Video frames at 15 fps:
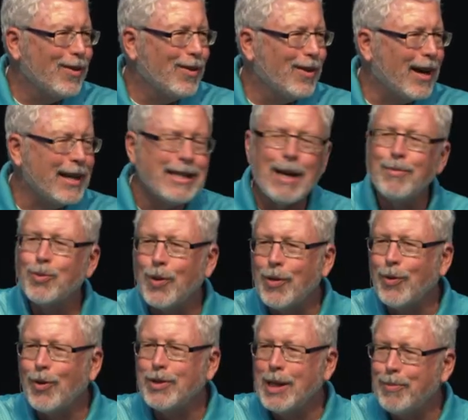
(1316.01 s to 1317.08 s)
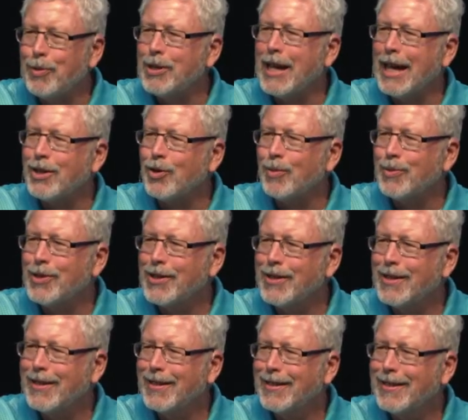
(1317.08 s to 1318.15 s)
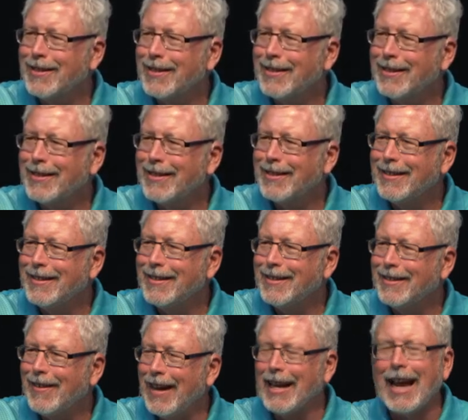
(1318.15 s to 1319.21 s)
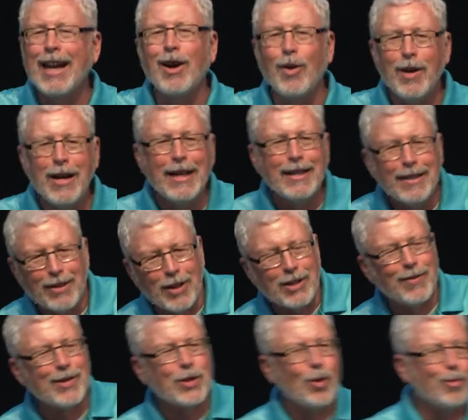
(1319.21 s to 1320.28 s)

A lot of times we throw temper tantrums. Right? I know. Those of us who